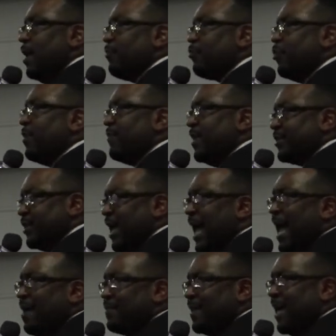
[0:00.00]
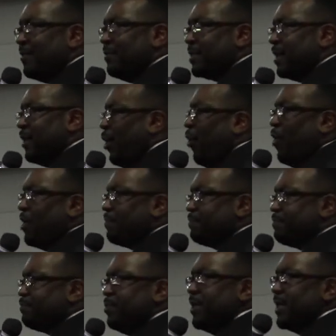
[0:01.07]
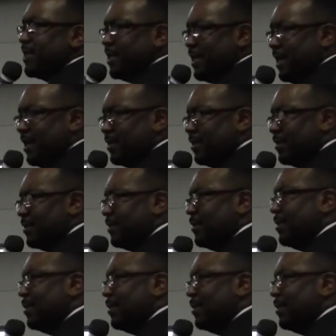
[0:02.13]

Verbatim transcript: are privileged to have that, but the Lord put it together.